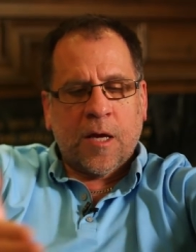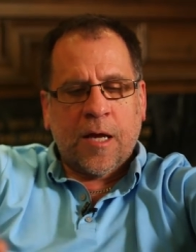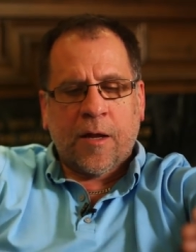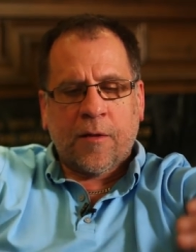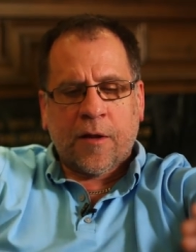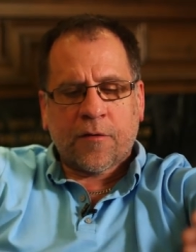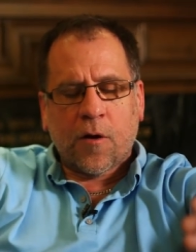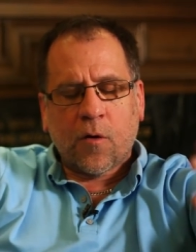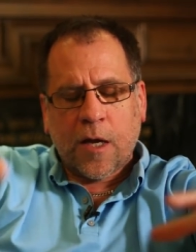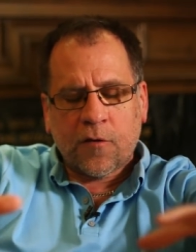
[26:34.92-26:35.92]
and I, I
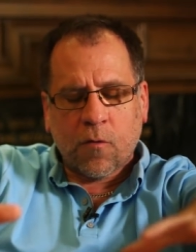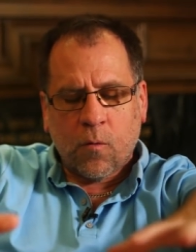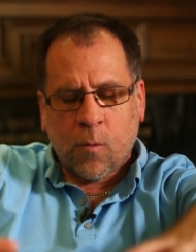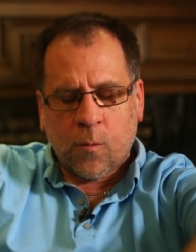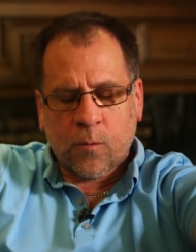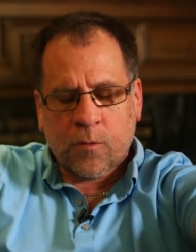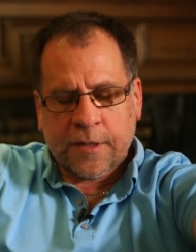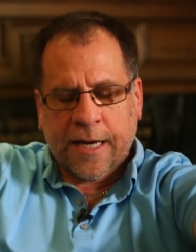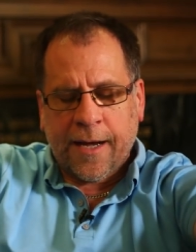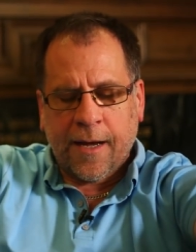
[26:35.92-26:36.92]
thought, okay, so
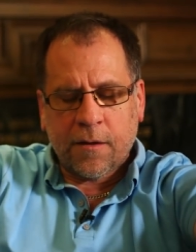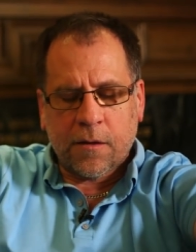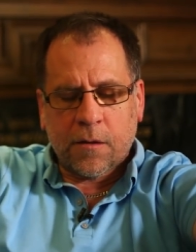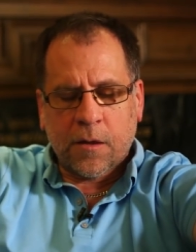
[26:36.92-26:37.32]
that,